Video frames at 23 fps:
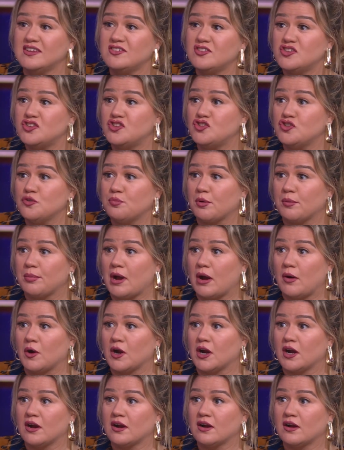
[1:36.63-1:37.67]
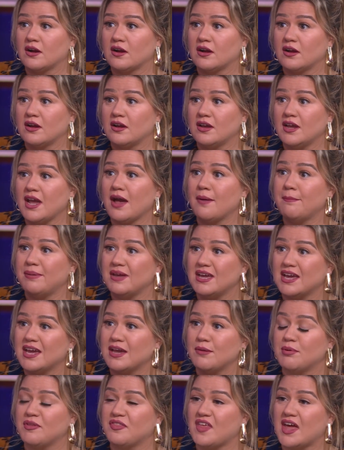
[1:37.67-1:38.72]
is the superpower. Exactly. Yeah,
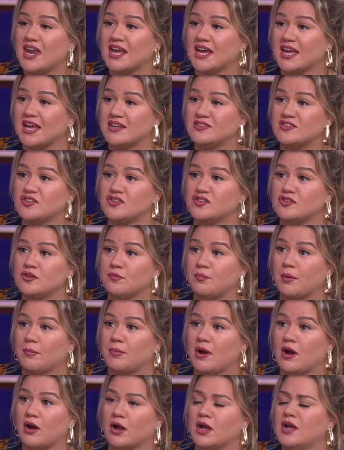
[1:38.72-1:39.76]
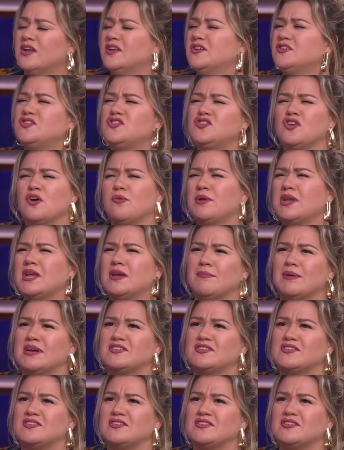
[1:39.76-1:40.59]
being empathetic is exactly. the superpower so many